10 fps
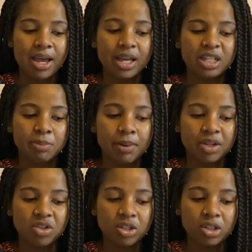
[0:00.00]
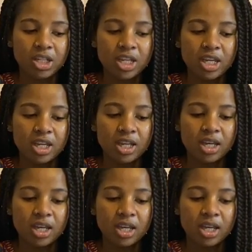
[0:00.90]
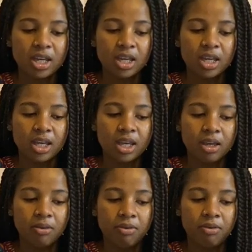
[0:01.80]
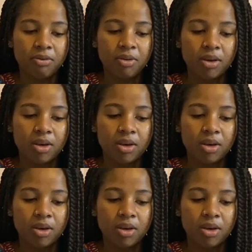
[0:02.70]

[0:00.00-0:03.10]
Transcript: especially if,